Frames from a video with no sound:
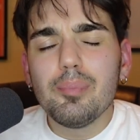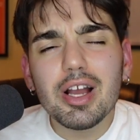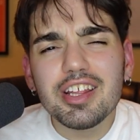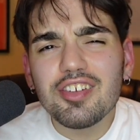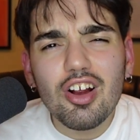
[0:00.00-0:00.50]

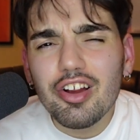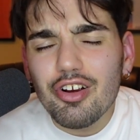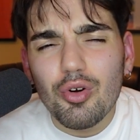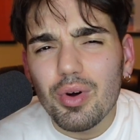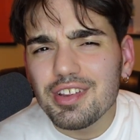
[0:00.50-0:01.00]
But Guitar
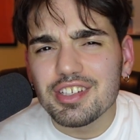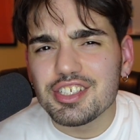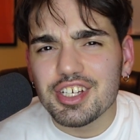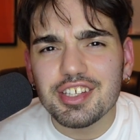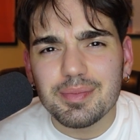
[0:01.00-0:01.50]
Hero wasn't
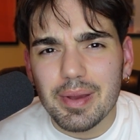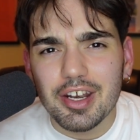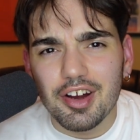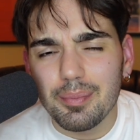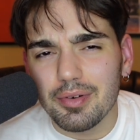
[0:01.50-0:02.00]
just made
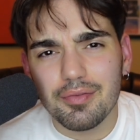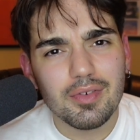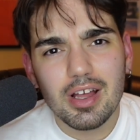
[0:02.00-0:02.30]
up of